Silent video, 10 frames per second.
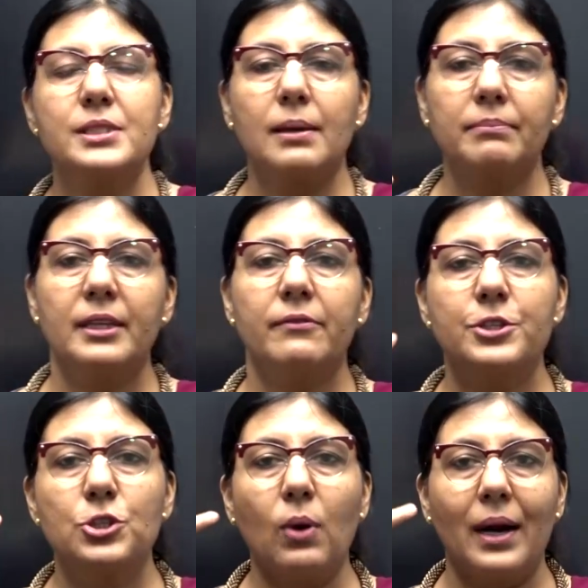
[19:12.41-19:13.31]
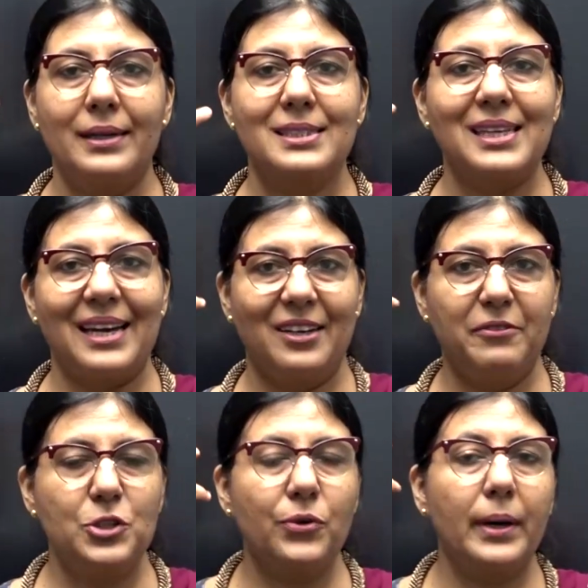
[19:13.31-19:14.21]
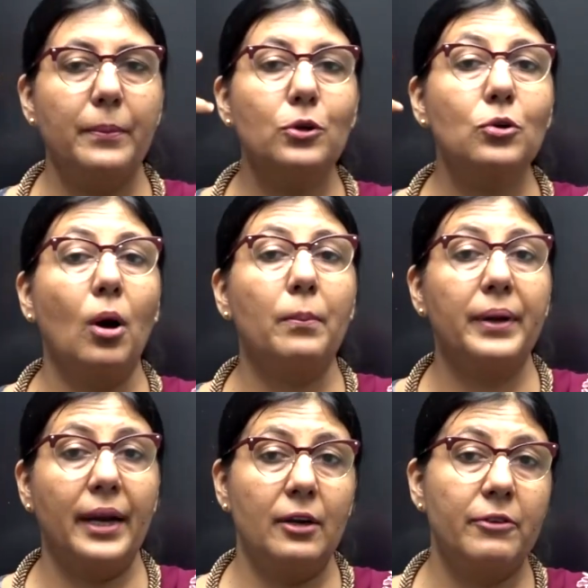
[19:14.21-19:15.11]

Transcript: Something which you understand, which you are able to comprehend,